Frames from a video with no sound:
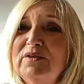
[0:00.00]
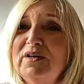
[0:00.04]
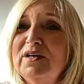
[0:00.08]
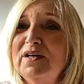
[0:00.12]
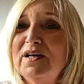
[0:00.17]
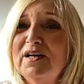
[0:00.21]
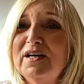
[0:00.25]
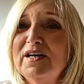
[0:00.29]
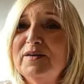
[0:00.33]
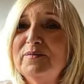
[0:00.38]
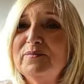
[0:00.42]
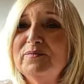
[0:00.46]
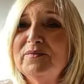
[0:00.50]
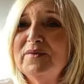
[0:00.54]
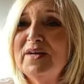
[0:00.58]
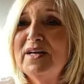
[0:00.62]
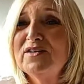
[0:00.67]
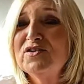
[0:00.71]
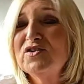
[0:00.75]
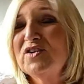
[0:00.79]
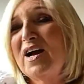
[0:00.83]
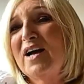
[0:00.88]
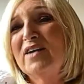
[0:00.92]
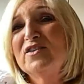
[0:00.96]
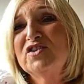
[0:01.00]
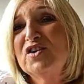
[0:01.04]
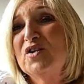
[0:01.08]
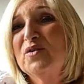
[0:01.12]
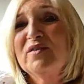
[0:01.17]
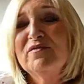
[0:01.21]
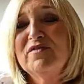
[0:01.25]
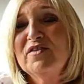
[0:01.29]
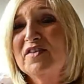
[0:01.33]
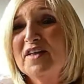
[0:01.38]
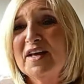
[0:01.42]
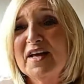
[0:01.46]
I don't
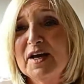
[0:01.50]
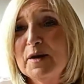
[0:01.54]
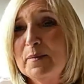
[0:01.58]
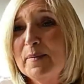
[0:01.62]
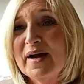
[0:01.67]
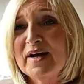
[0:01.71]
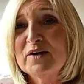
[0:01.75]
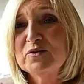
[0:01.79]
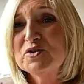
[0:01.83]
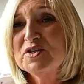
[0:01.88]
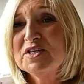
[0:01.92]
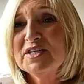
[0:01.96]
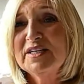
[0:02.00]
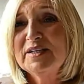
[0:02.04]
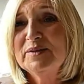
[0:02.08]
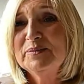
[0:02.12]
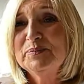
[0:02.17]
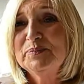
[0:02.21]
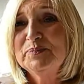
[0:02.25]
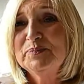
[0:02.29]
even think about it.